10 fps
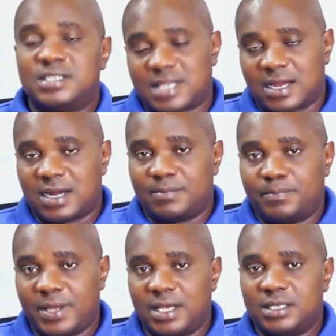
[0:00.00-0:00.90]

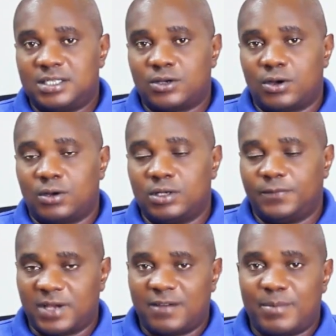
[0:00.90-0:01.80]
Instagram page, or
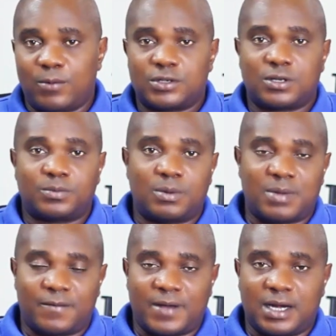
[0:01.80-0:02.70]
if you have my WhatsApp
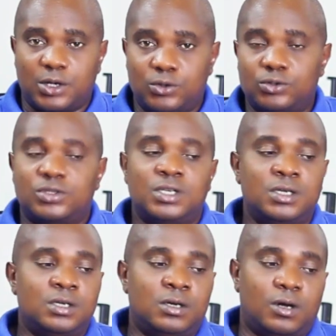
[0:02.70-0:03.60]
number, fine and good.
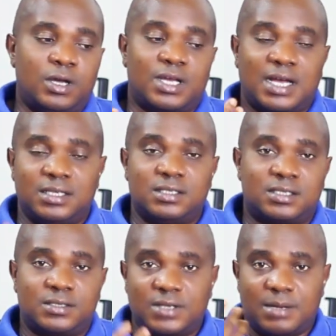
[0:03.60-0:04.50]
Or you
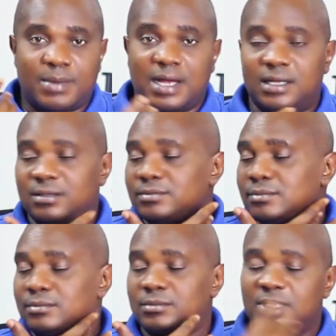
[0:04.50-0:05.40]
can still get my
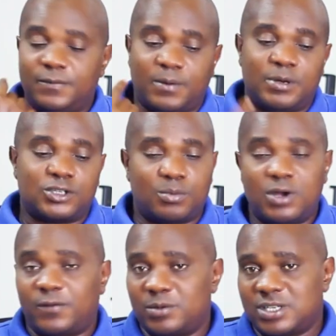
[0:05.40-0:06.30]
information,
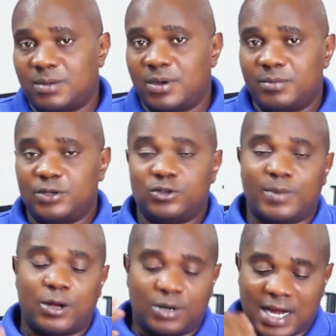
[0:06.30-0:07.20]
more information about me
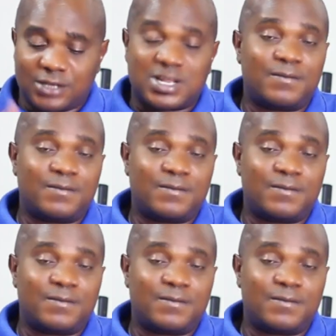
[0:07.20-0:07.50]
through my online.